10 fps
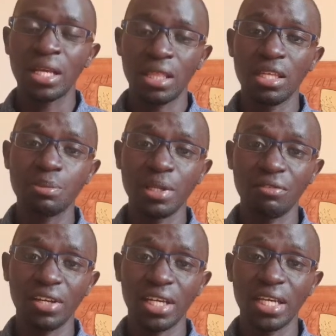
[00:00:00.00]
This
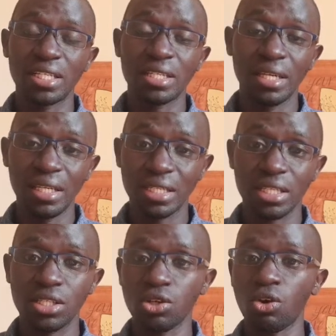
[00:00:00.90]
minivan gets
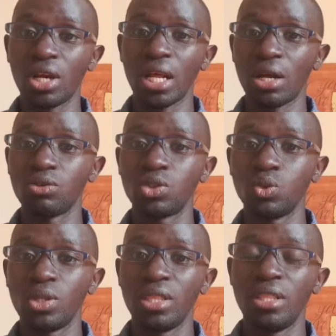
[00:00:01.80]
discs all around,
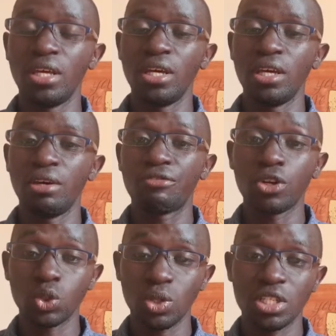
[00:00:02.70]
with the
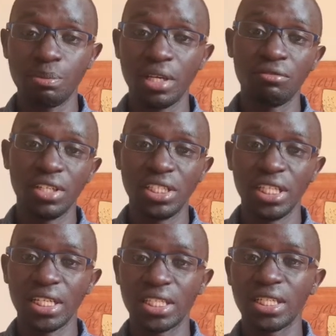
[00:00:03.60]
front ones being
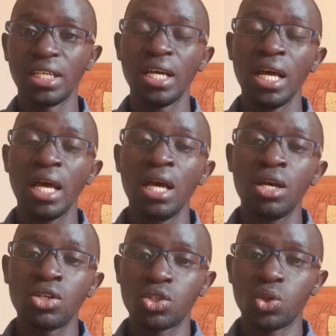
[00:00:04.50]
ventilated,
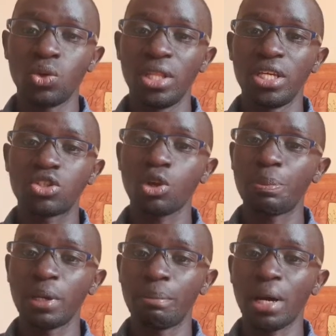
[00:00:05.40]
so the
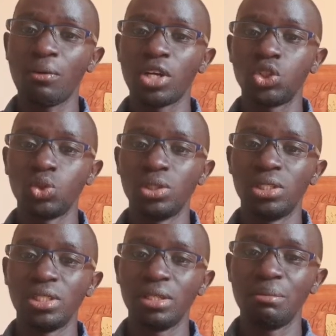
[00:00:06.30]
stopping power
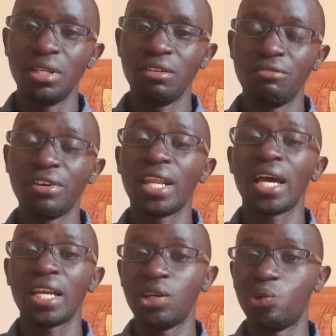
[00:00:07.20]
should be very
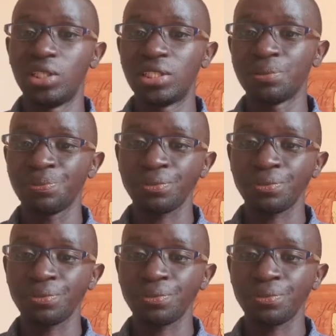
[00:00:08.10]
adequate.